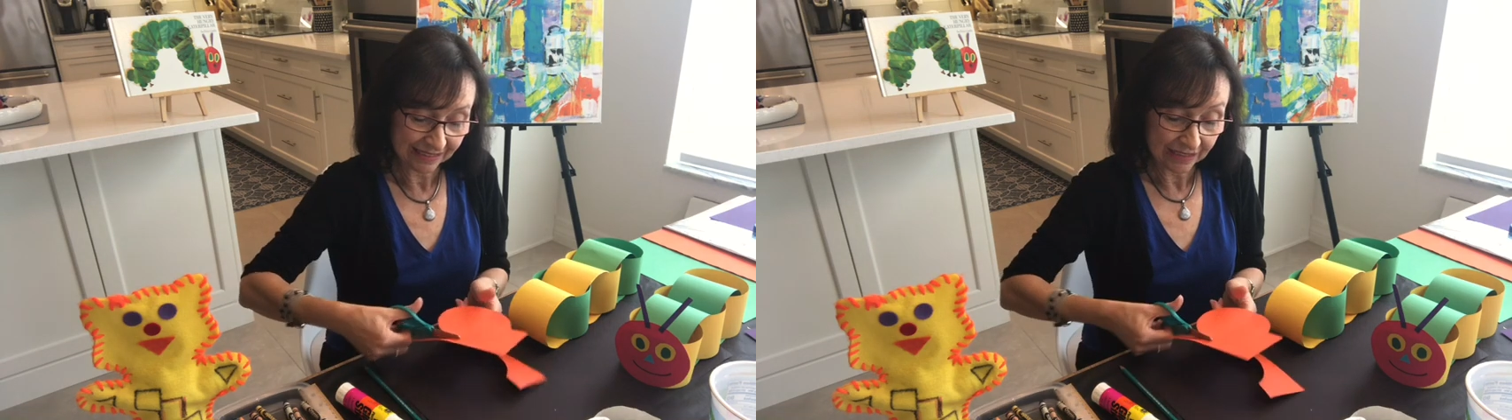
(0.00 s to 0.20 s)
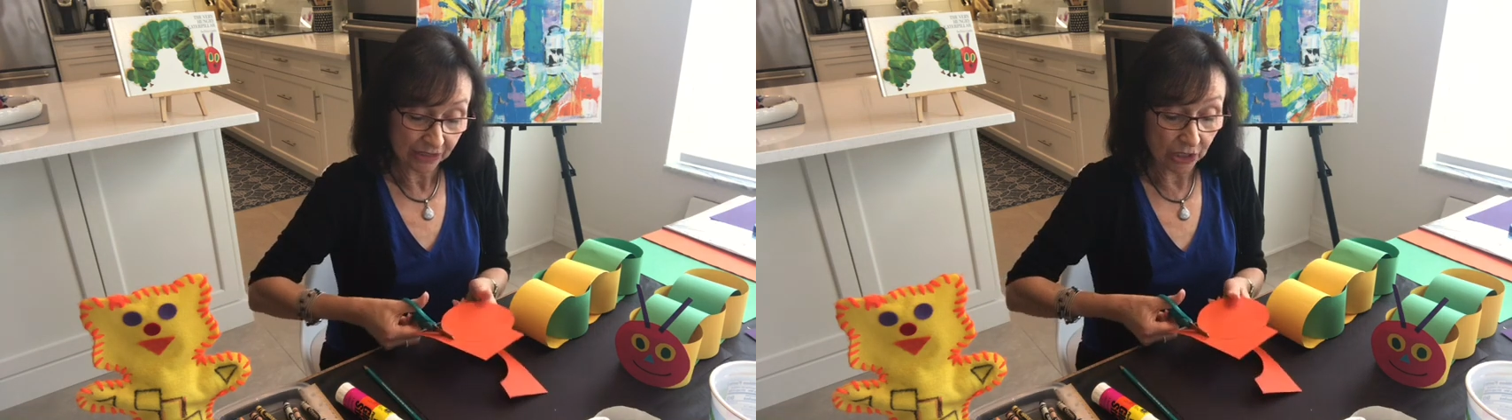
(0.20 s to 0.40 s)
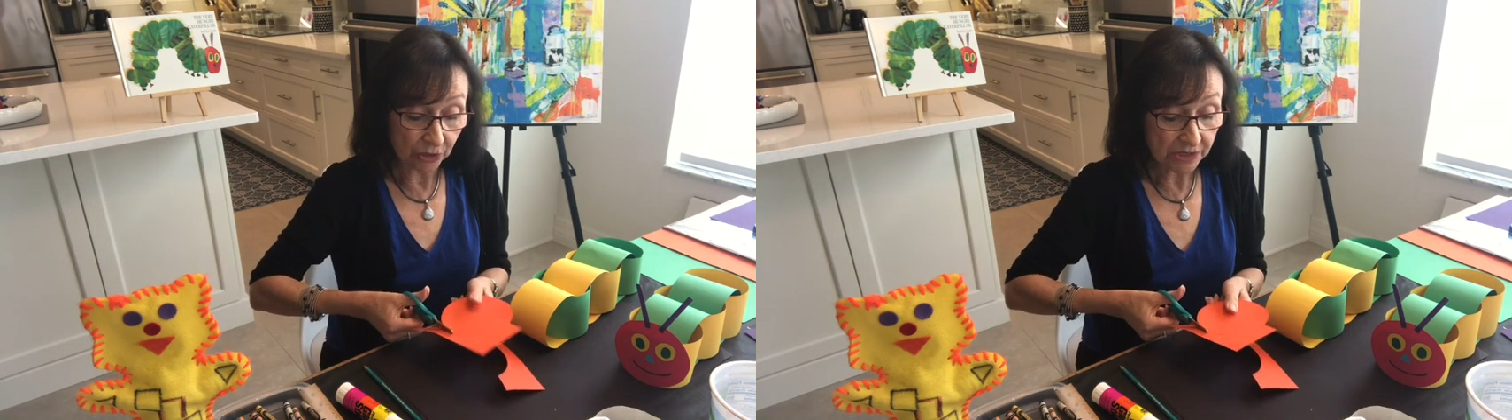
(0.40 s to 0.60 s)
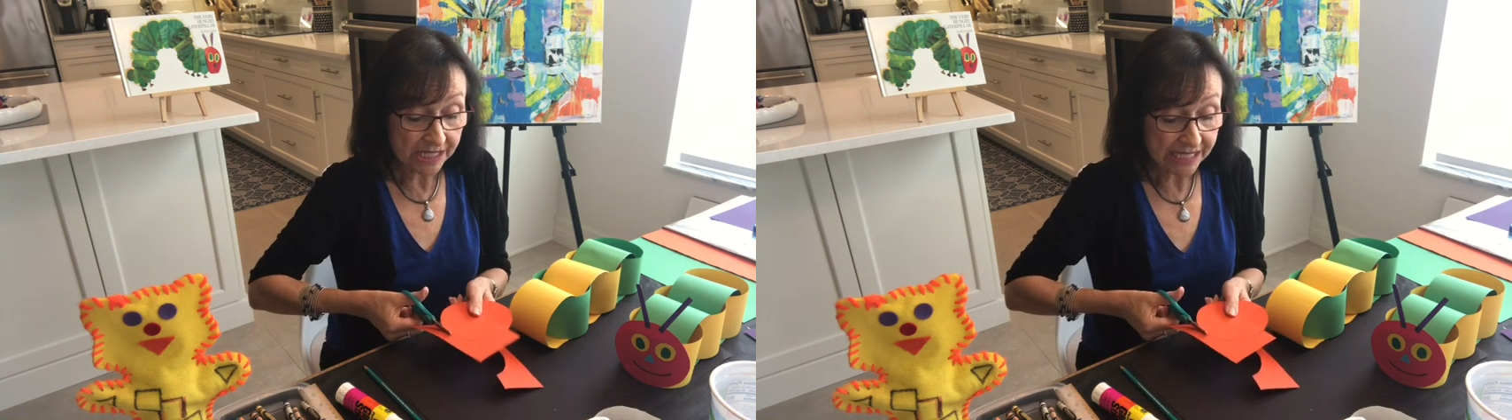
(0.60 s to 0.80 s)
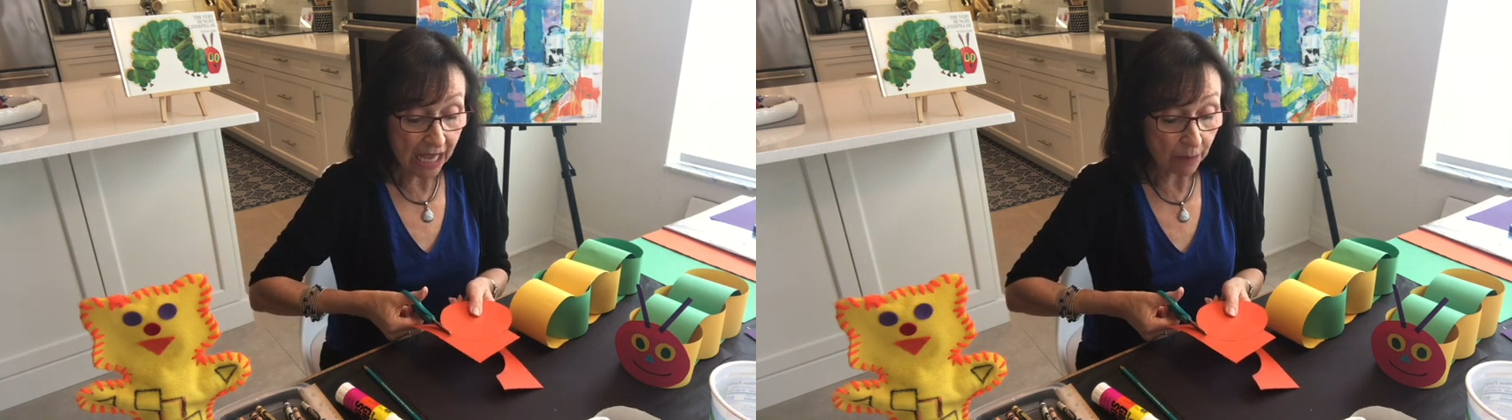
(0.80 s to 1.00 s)
Notice
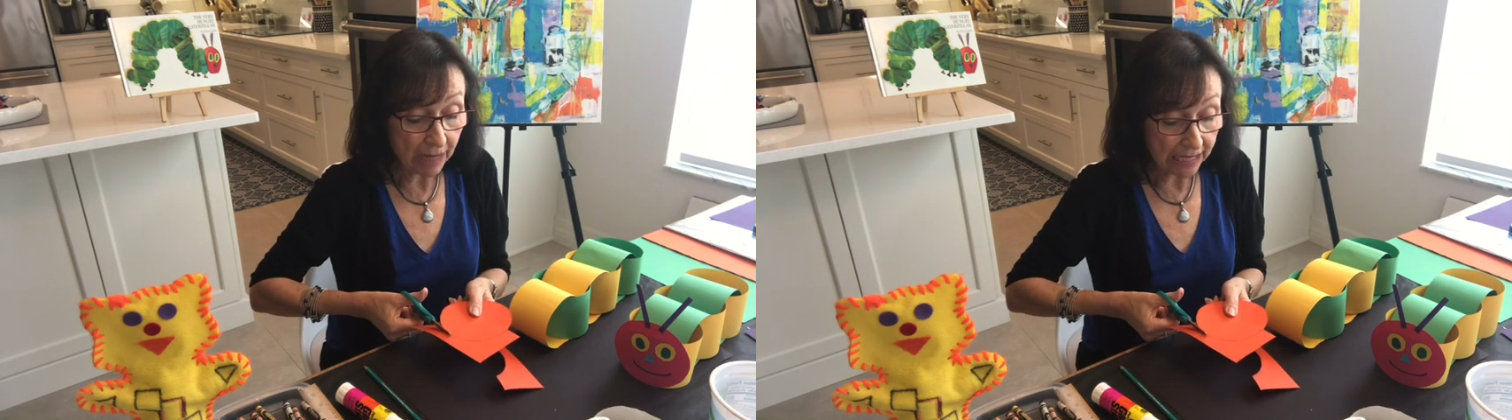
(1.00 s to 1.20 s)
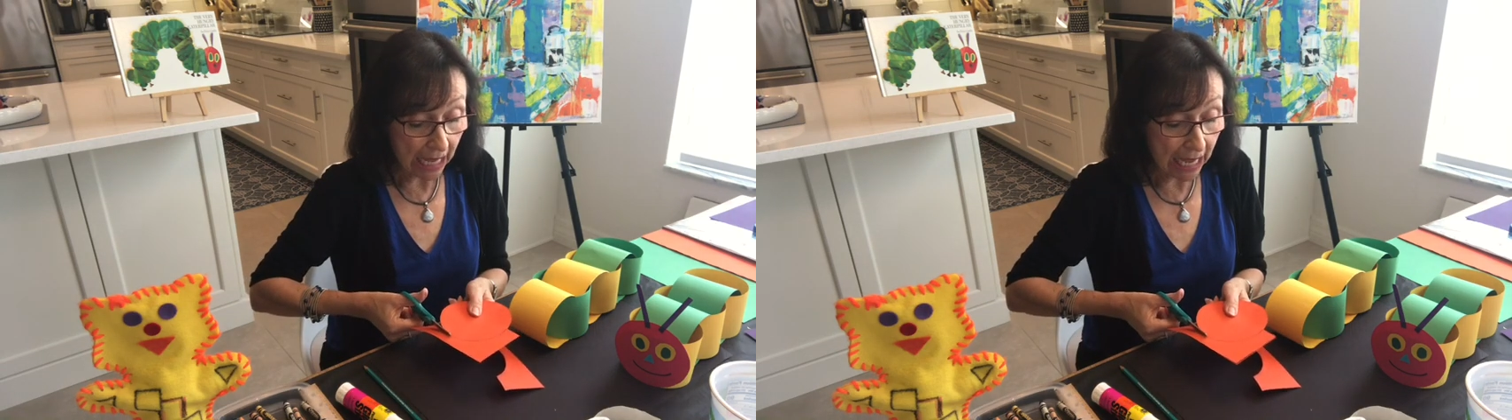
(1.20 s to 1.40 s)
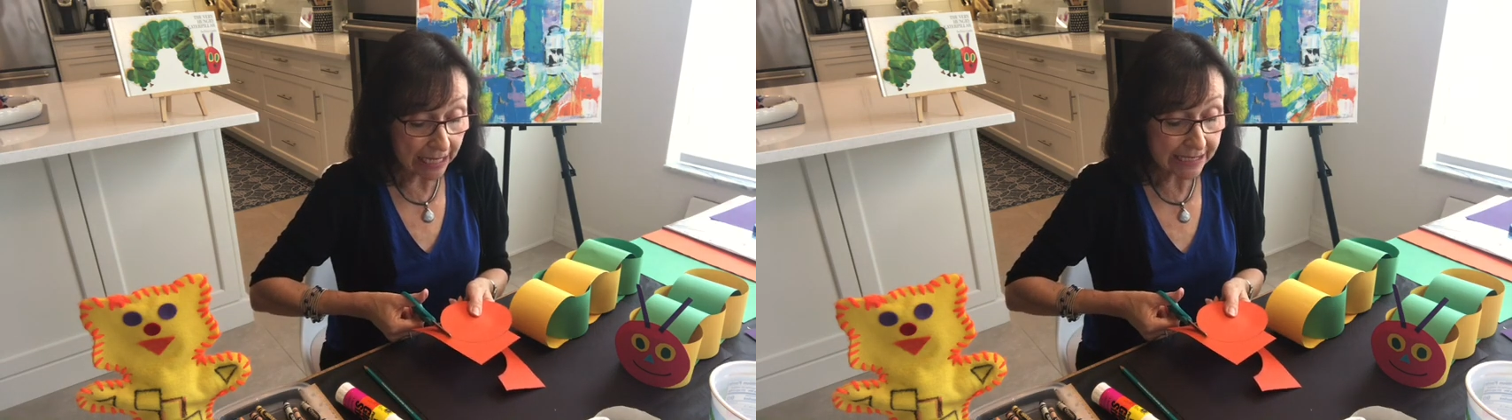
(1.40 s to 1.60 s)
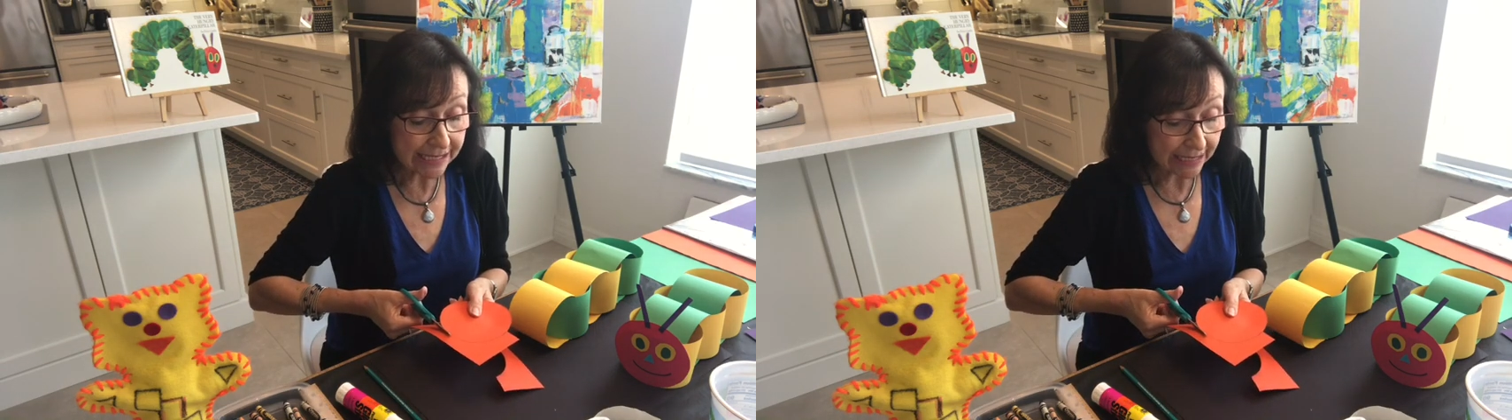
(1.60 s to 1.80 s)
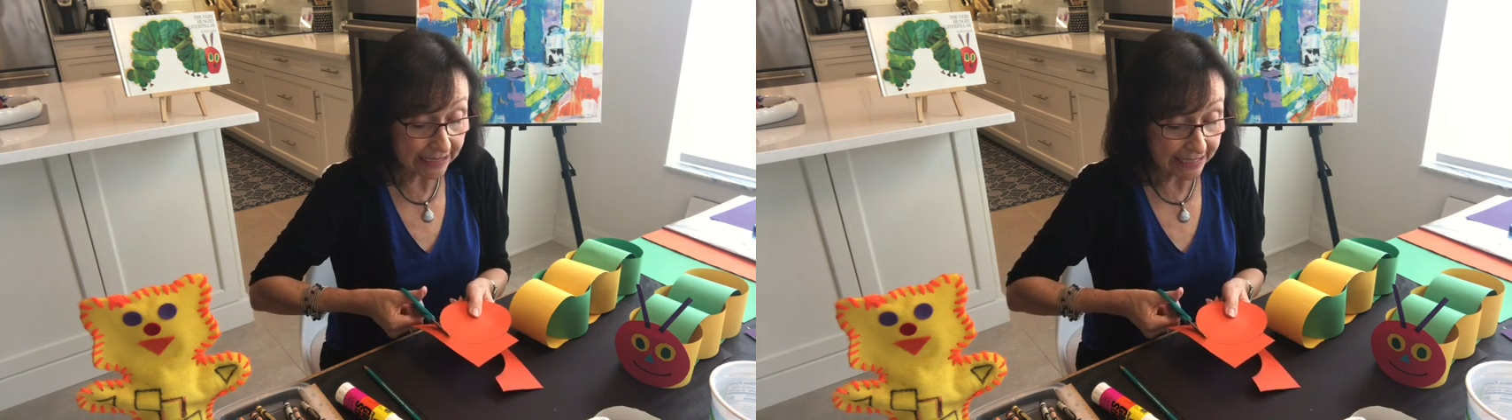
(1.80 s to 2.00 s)
how my eyes
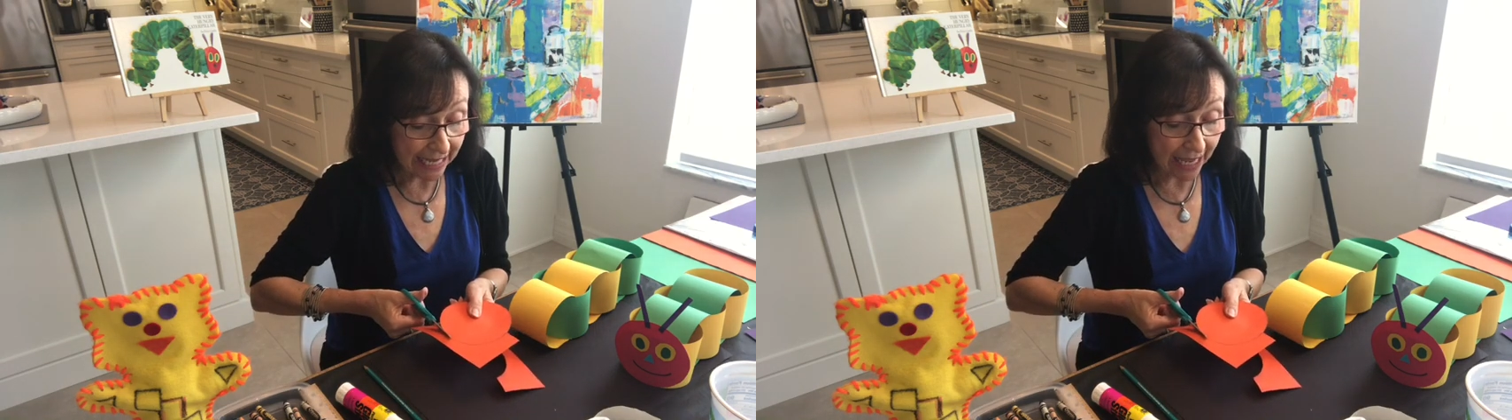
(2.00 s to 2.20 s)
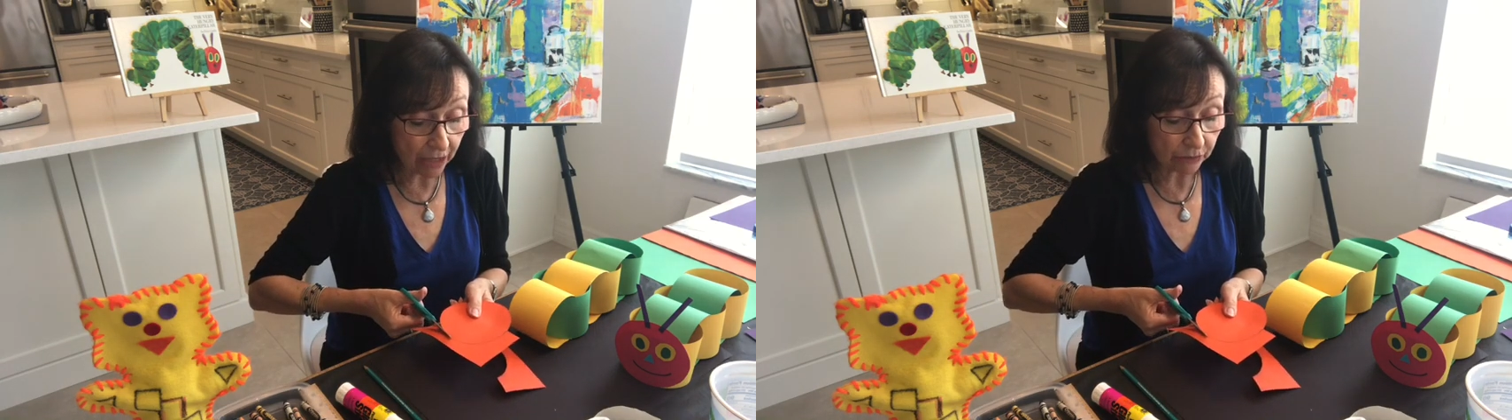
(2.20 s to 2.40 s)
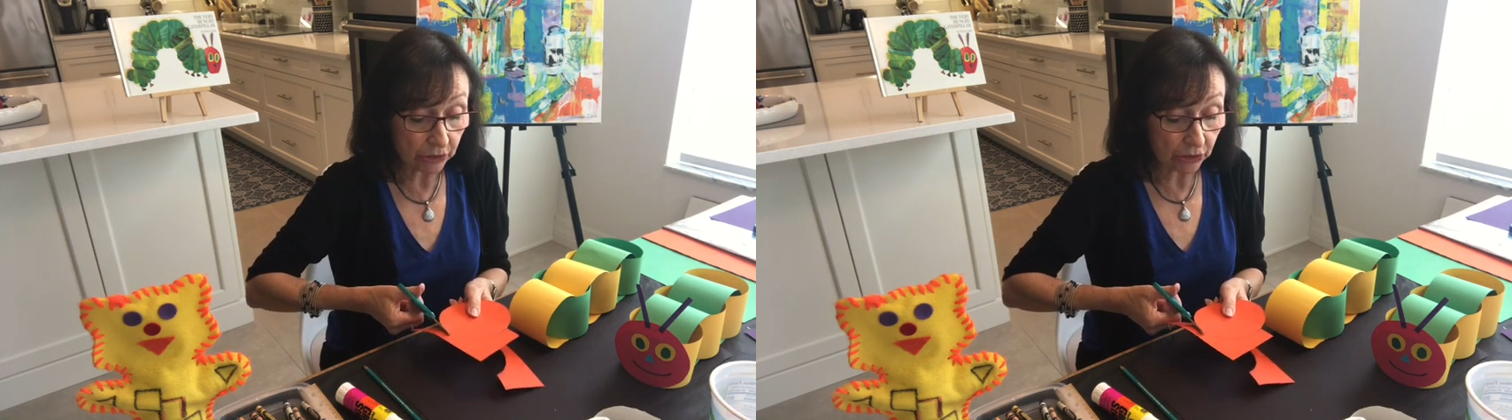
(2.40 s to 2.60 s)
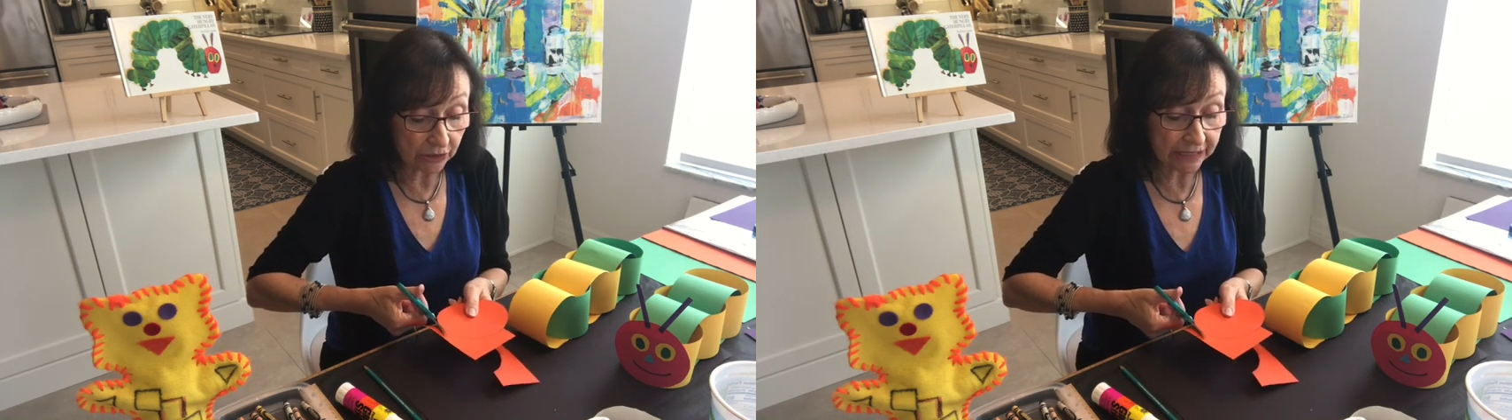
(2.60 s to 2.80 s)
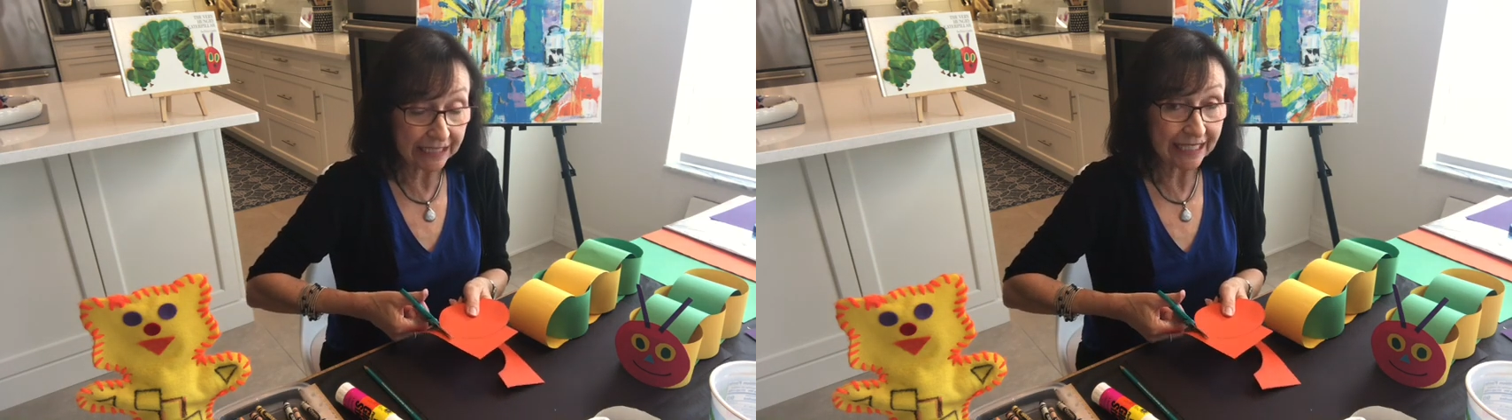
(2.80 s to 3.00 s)
are down
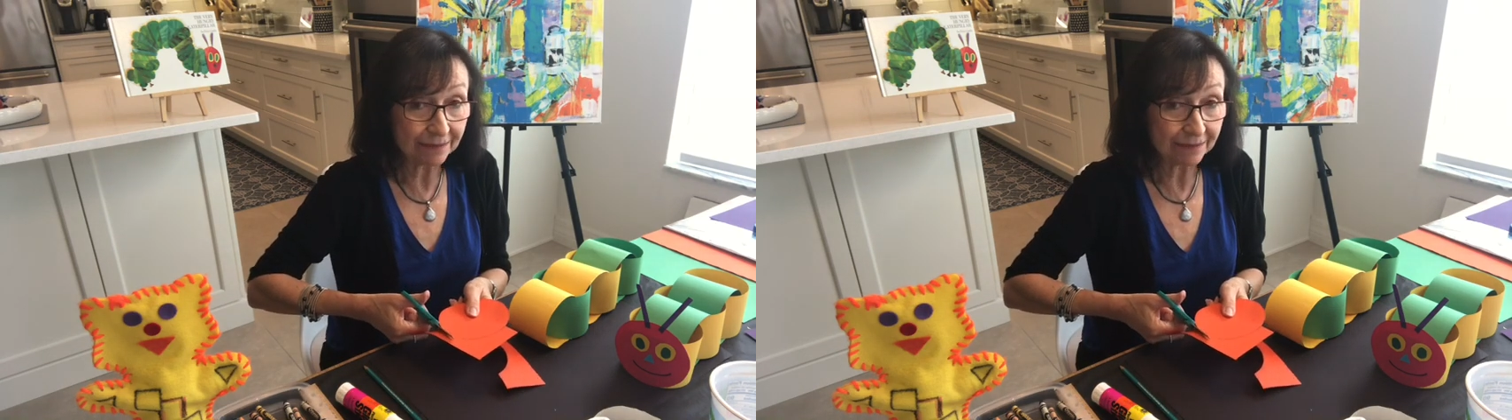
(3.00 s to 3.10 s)
looking at